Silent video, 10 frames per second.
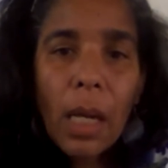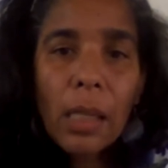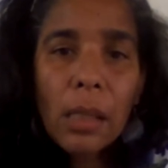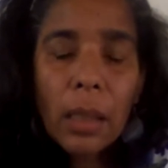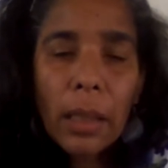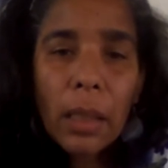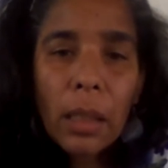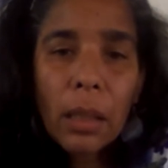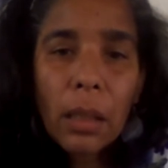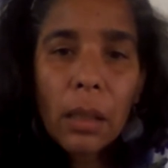Asking
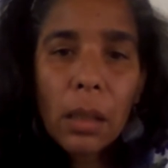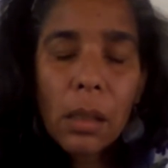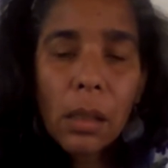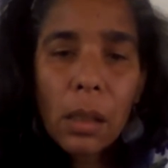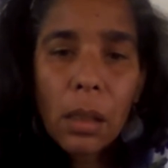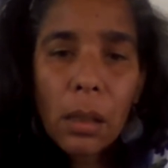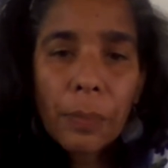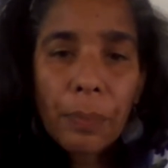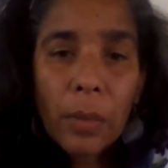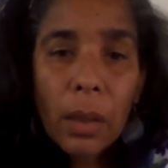her to,
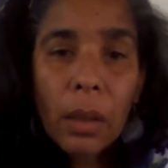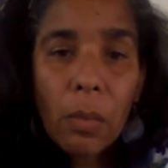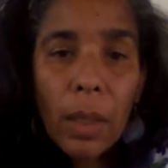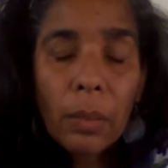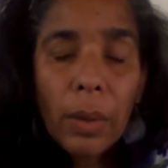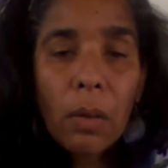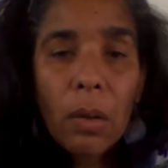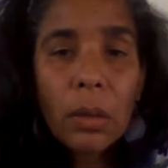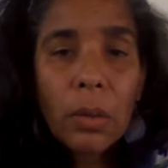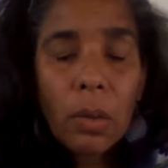well, we
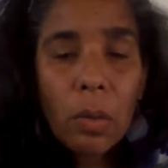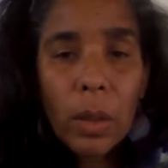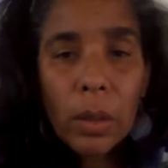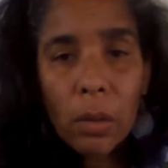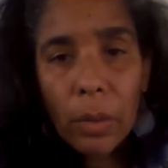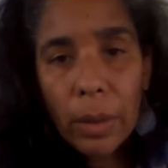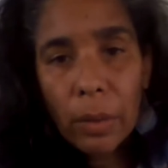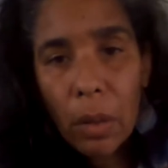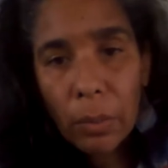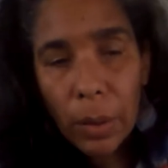all know what's
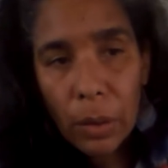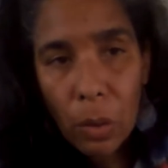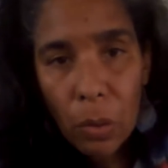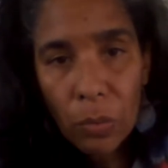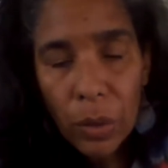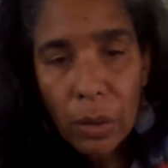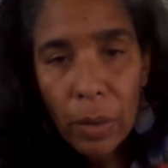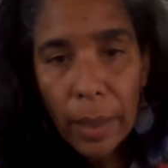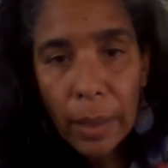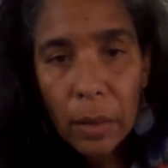going on with COVID
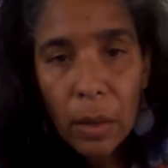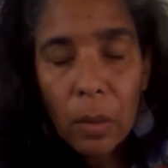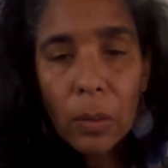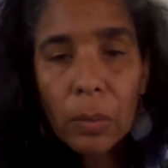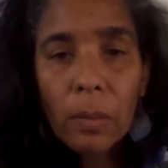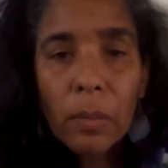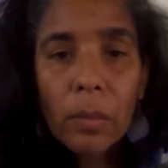right now.